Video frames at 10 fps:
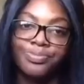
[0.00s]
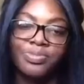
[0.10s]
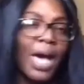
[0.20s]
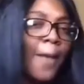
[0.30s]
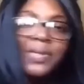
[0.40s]

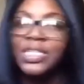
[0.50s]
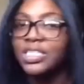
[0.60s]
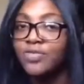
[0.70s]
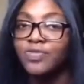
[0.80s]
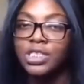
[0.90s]
Not
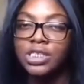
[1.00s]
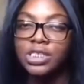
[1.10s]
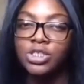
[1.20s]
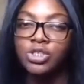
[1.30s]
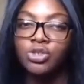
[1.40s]
because of
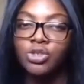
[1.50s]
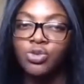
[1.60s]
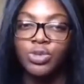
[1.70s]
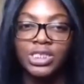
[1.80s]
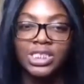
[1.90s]
this
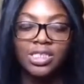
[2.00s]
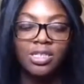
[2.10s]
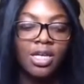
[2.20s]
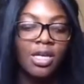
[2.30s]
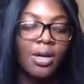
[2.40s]
reason,
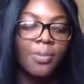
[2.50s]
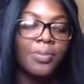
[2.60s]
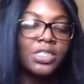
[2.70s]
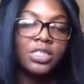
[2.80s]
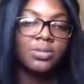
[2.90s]

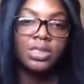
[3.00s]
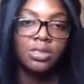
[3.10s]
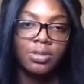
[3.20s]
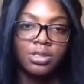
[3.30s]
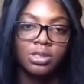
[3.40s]
but just because
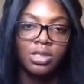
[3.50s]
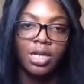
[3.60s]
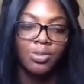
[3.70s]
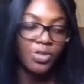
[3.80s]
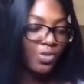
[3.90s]
I'm just not a
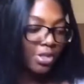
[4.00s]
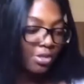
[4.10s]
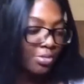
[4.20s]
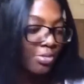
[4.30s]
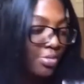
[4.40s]
big fan of him.
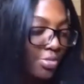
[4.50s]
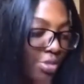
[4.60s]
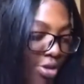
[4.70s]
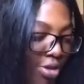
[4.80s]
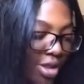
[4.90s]

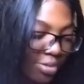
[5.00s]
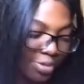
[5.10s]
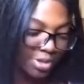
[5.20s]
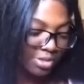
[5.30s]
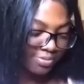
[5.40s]
Girl, get on my work.